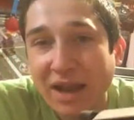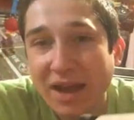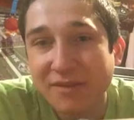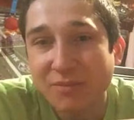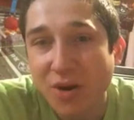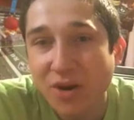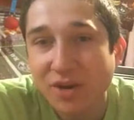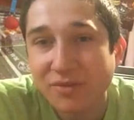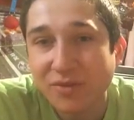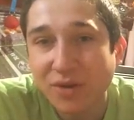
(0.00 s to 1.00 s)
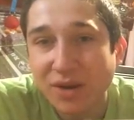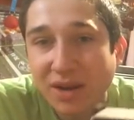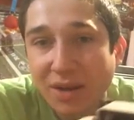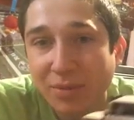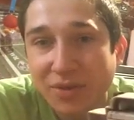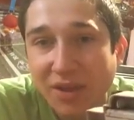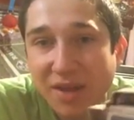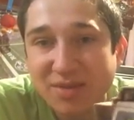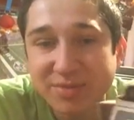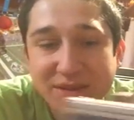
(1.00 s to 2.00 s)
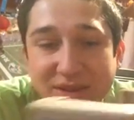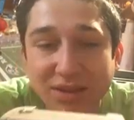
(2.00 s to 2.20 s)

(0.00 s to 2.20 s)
I have Mario for it and a couple other games, but the